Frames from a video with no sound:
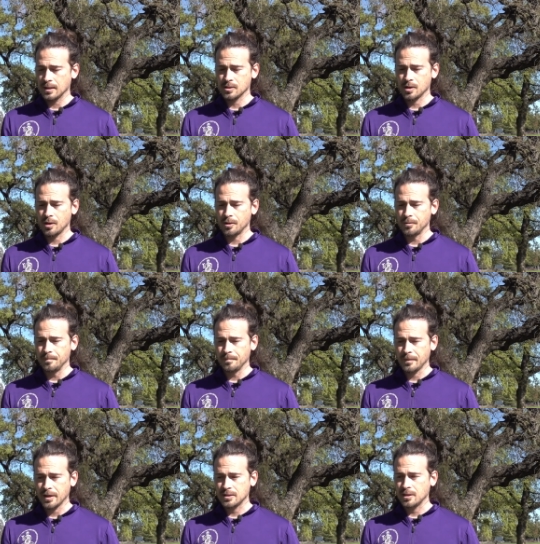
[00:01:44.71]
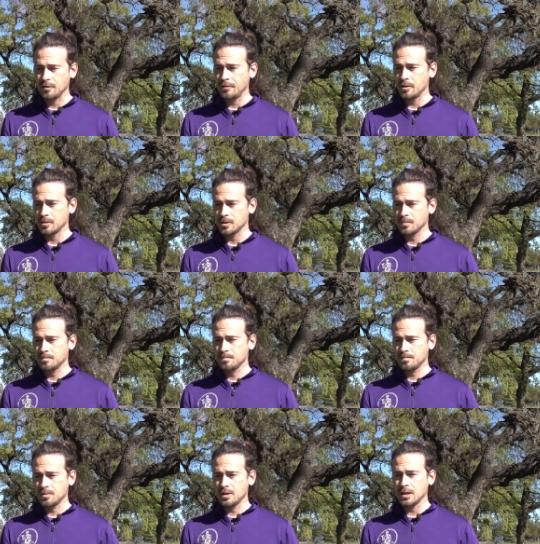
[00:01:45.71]
And so I tell folks
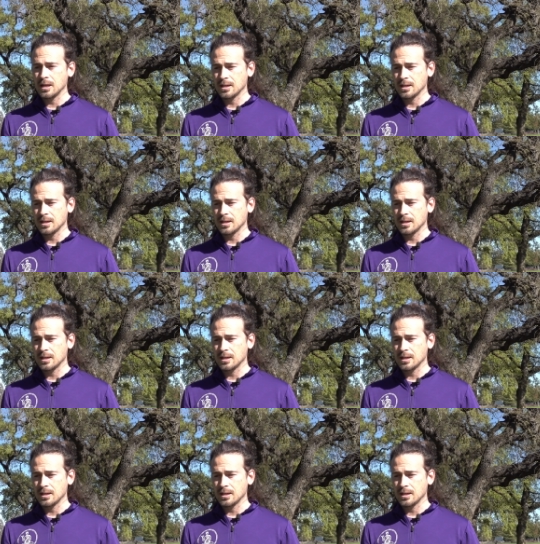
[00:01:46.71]
pretty